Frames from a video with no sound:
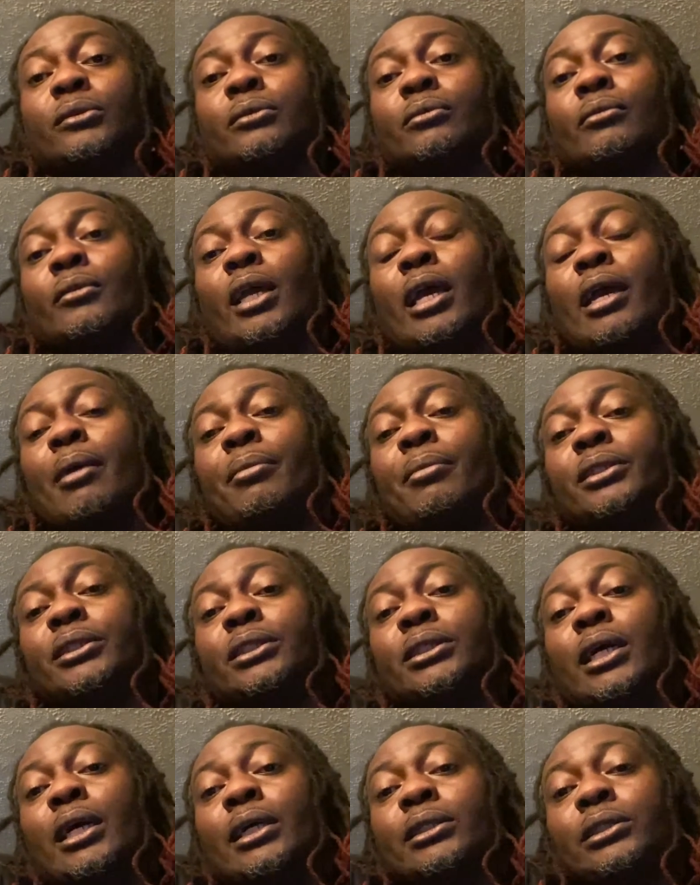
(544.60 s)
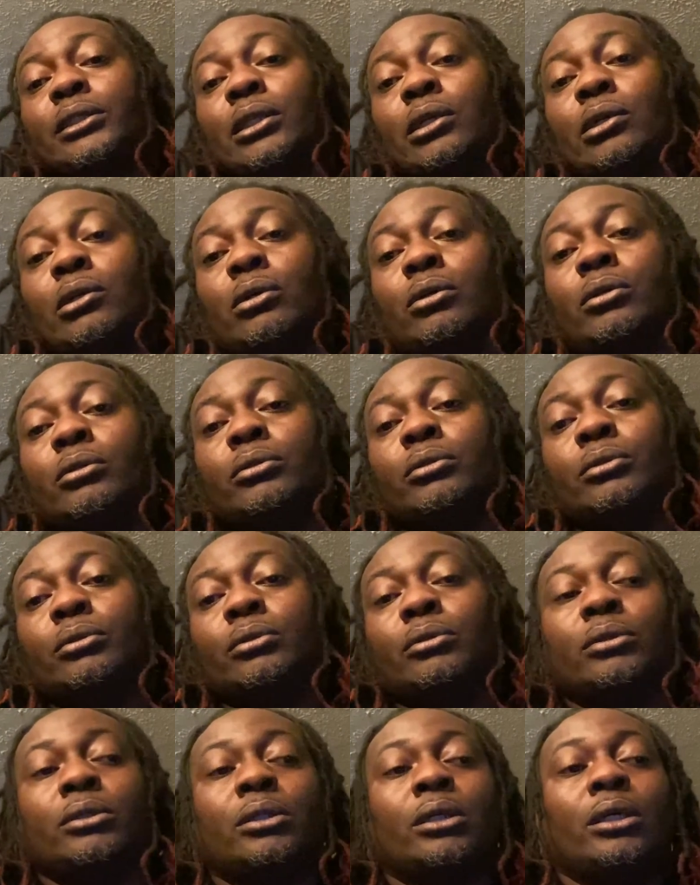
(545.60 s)
I had my shots and all,
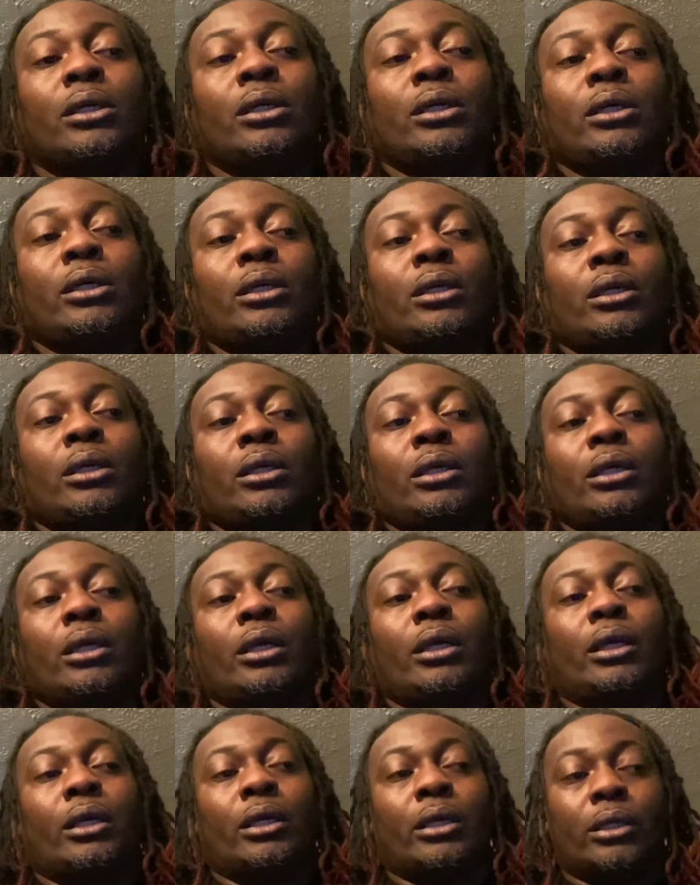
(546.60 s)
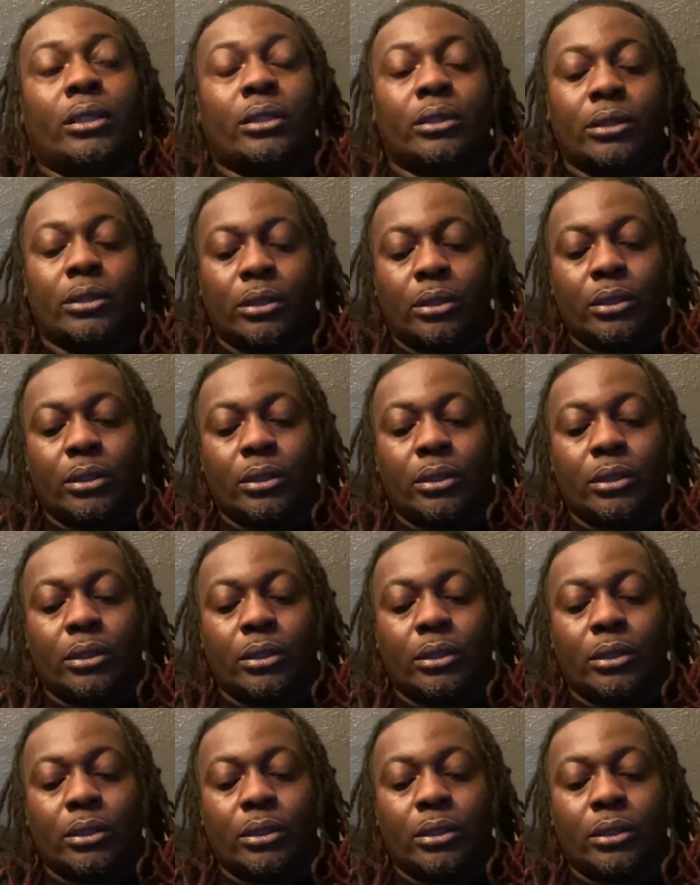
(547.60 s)
and